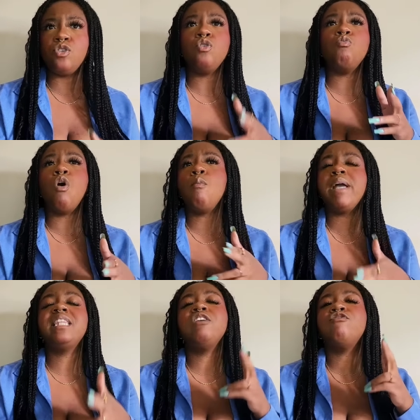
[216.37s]
who won't
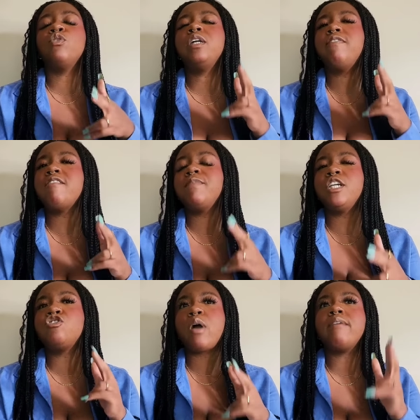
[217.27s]
make the 45
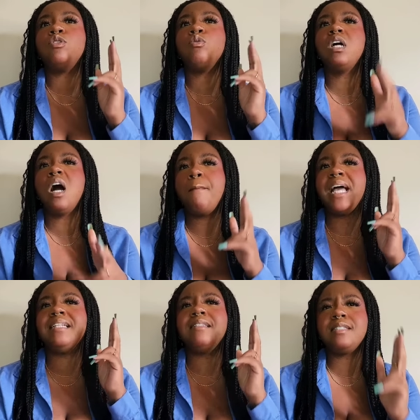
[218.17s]
minute drive to come
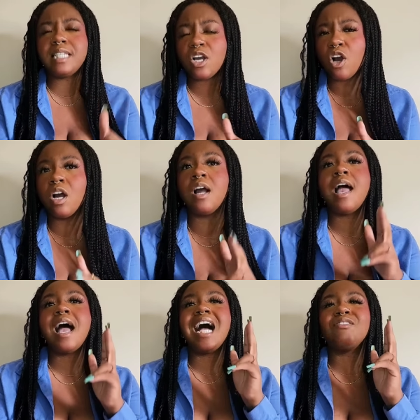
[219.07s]
and see her
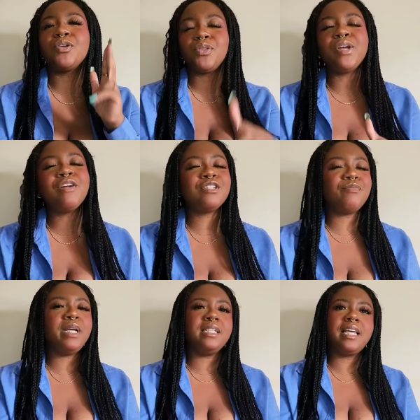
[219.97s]
after three years of
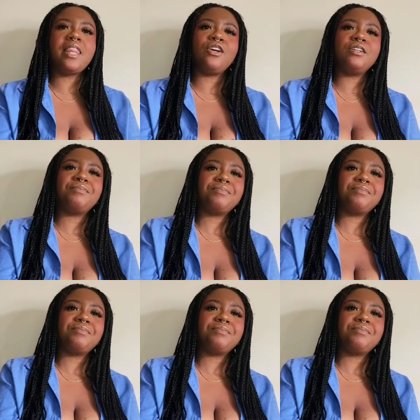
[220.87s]
being together.